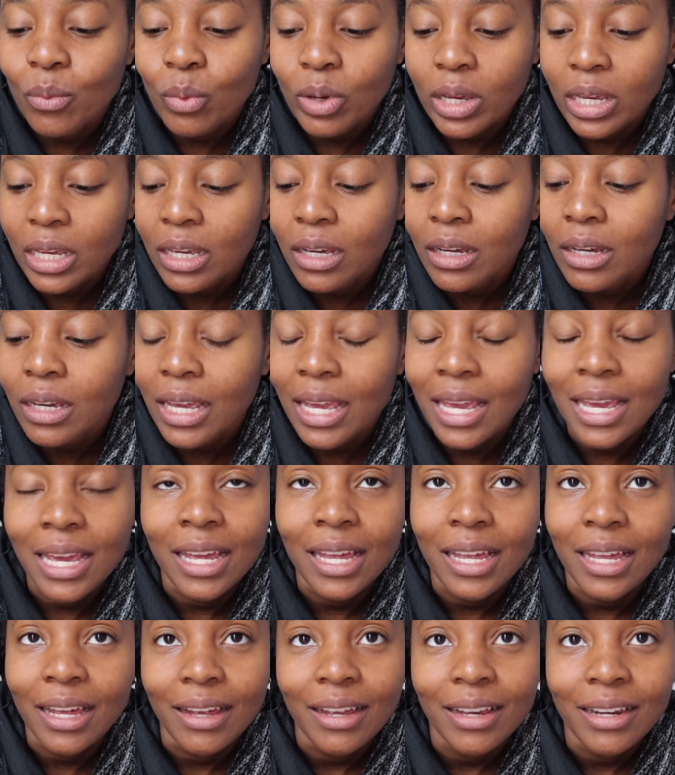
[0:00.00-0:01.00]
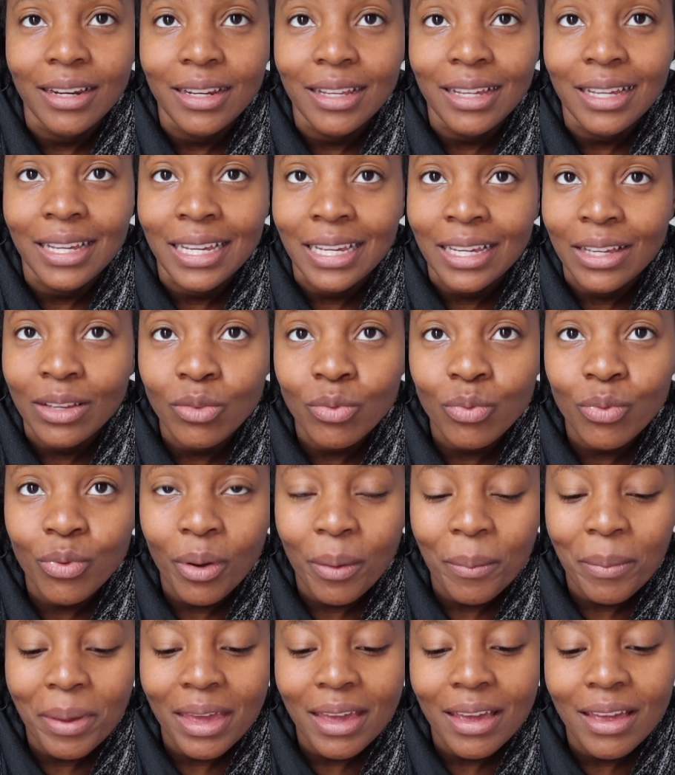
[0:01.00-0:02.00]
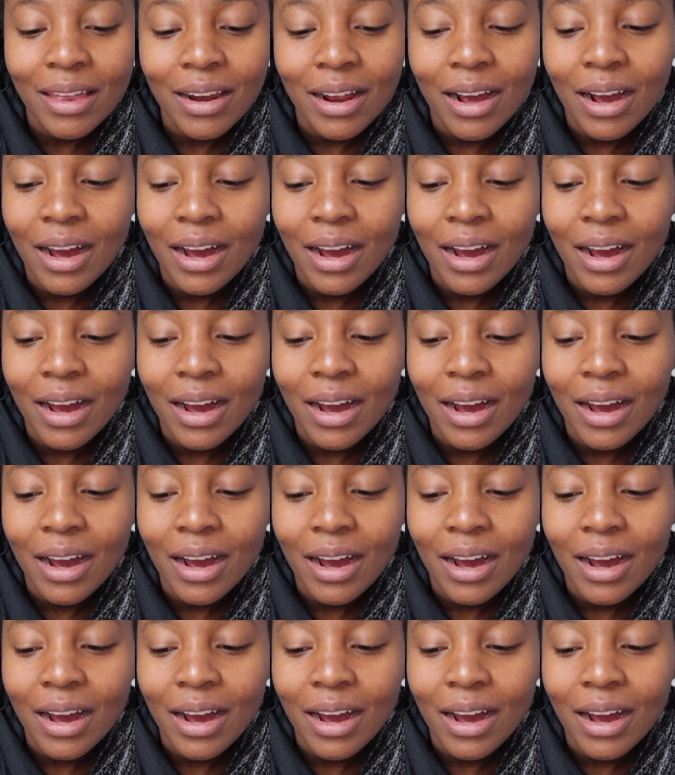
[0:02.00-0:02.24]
week and eat from it.